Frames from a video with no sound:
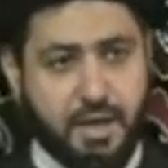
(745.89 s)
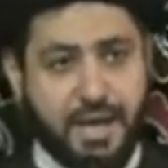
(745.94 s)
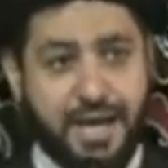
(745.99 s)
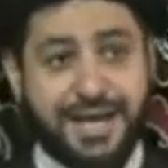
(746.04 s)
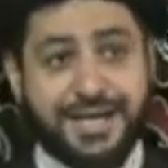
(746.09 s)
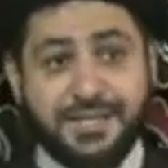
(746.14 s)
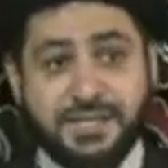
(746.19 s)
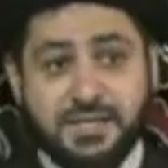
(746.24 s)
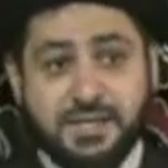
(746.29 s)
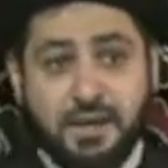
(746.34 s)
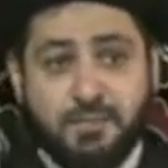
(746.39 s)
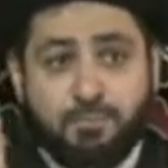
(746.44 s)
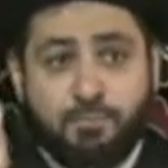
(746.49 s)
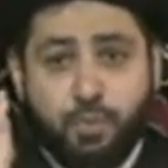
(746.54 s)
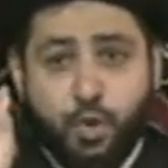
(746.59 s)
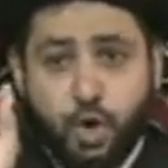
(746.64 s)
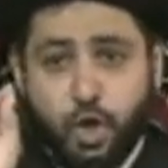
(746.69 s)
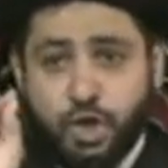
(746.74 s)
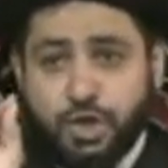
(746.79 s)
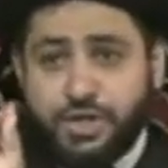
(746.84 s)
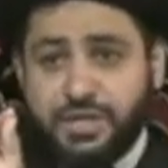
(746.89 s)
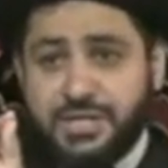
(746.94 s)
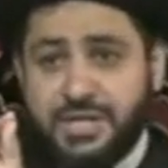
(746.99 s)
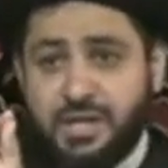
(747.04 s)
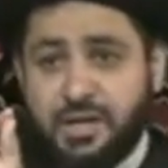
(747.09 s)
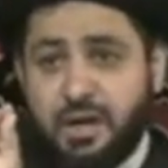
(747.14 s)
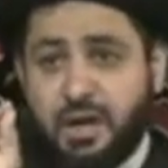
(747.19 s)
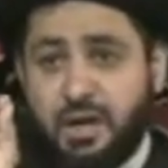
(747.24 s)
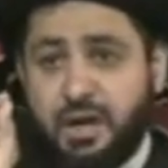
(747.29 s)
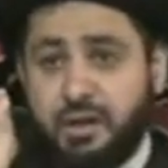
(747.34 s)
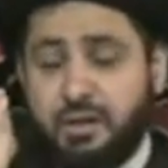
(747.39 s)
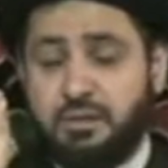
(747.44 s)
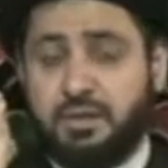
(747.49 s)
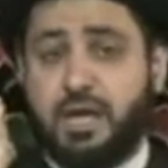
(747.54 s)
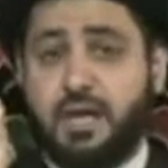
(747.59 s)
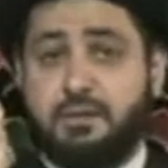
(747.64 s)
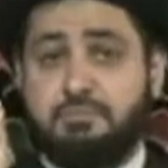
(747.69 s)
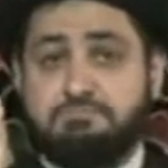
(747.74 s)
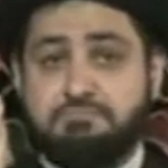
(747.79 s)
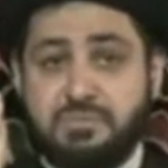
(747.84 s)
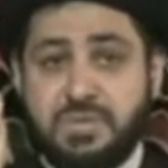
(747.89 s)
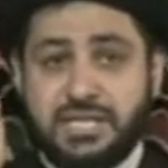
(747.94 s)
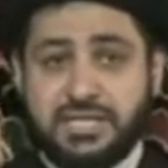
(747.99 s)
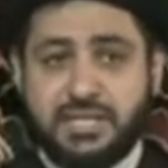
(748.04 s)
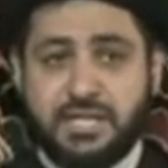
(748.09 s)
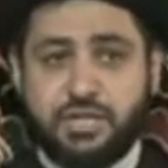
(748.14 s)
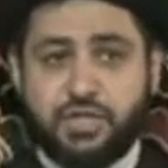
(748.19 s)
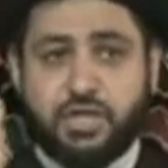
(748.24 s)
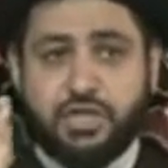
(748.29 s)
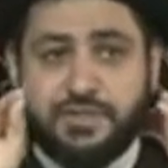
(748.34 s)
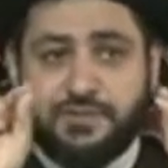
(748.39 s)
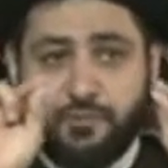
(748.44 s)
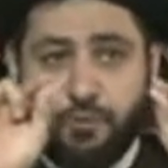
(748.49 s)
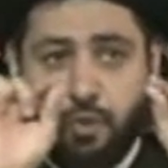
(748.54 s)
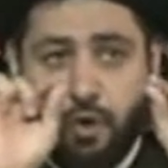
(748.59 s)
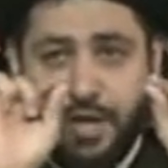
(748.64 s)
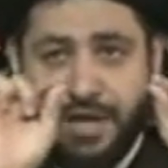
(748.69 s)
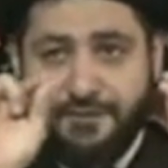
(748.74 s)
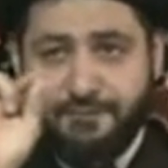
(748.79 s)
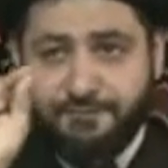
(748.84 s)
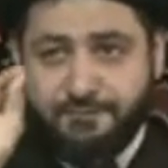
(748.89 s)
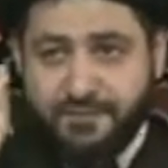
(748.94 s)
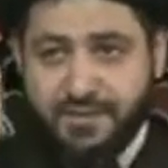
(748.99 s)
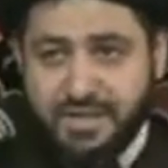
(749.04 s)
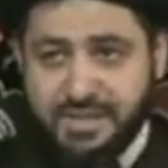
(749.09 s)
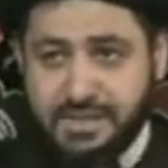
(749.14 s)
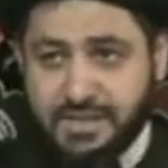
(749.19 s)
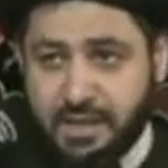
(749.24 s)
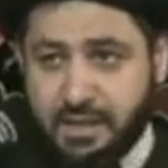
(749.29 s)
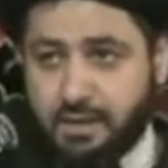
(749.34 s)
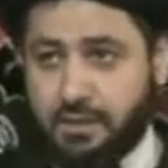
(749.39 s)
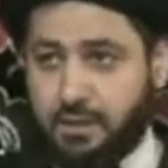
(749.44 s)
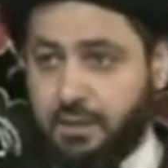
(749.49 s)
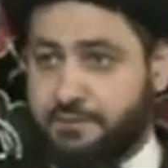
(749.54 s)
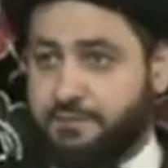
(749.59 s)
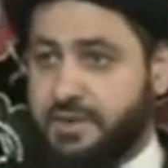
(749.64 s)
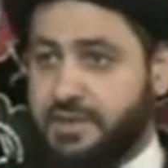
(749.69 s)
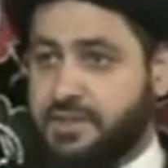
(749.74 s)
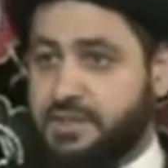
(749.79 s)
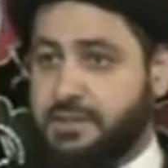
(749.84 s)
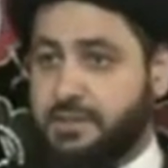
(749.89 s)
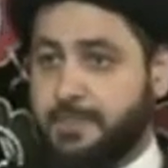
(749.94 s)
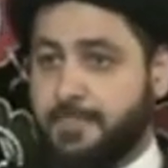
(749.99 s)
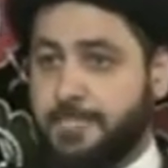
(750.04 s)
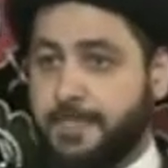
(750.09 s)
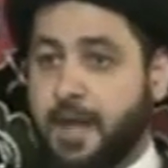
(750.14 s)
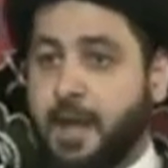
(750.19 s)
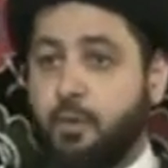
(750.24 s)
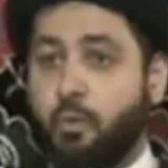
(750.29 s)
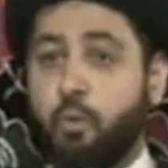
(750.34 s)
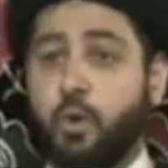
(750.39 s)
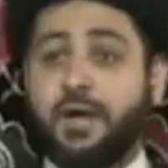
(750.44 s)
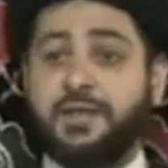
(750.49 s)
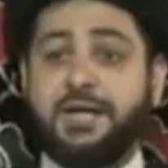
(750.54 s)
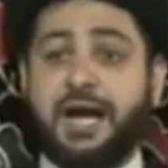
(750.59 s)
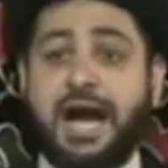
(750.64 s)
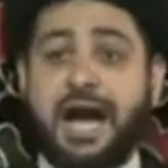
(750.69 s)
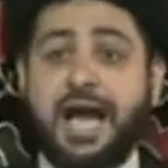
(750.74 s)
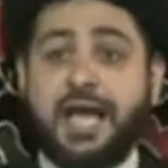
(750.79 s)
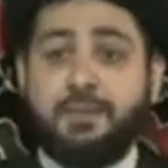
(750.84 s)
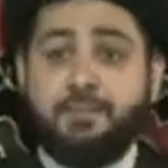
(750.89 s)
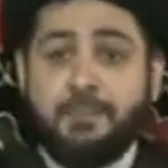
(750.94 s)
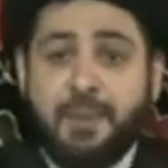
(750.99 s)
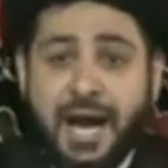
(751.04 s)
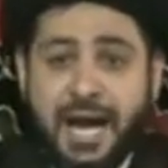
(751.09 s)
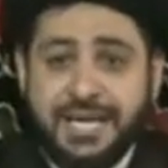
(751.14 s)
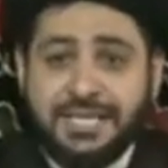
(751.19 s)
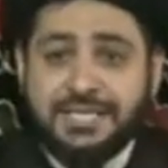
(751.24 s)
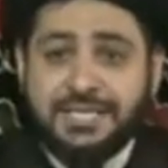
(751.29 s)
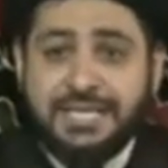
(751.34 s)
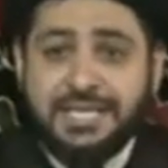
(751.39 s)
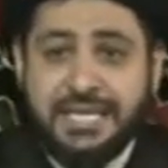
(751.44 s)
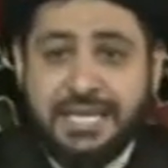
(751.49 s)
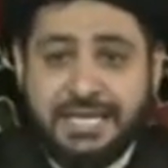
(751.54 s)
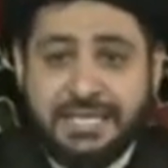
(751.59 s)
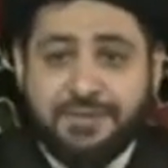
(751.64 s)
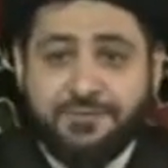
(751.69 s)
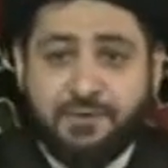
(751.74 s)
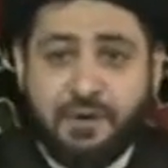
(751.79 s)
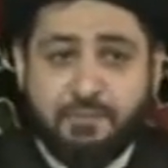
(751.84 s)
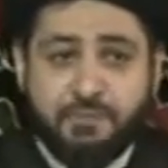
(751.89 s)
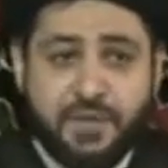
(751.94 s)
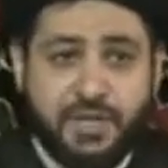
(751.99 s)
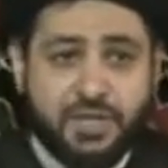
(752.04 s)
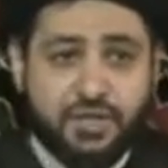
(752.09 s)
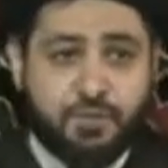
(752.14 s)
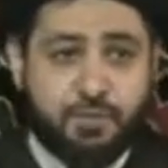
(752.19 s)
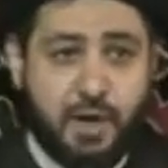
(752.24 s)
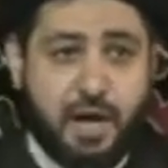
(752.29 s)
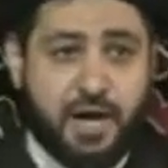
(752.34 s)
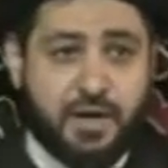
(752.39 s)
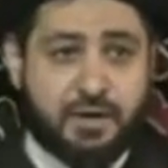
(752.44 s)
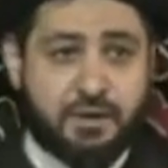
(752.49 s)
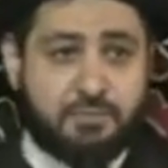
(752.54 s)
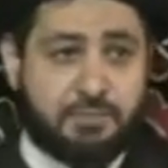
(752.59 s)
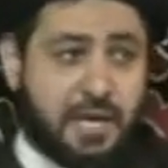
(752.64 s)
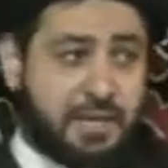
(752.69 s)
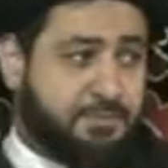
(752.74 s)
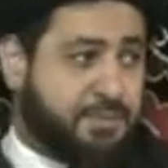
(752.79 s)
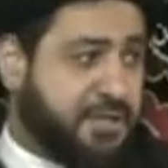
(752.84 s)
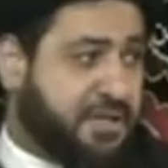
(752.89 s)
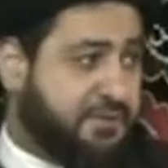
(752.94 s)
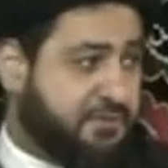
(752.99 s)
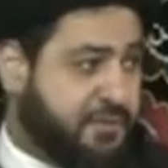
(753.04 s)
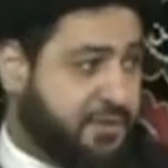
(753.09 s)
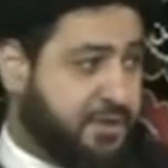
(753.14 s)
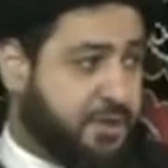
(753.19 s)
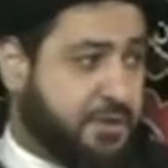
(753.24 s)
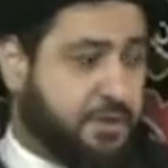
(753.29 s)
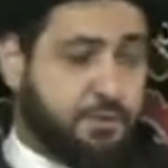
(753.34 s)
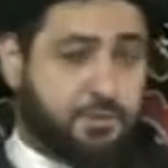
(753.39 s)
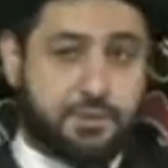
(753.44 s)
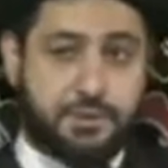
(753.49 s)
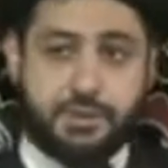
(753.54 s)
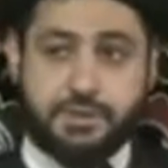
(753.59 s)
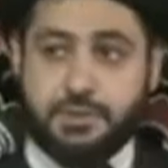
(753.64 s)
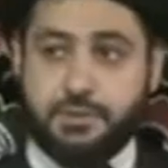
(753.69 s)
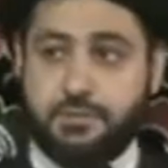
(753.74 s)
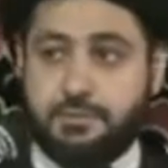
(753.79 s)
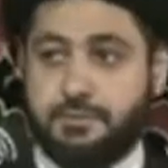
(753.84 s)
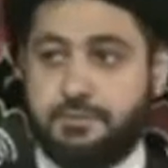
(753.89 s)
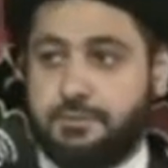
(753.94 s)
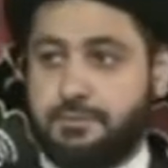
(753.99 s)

And some personal messages for every single of us. What I might need from this Muharram might be different than yours.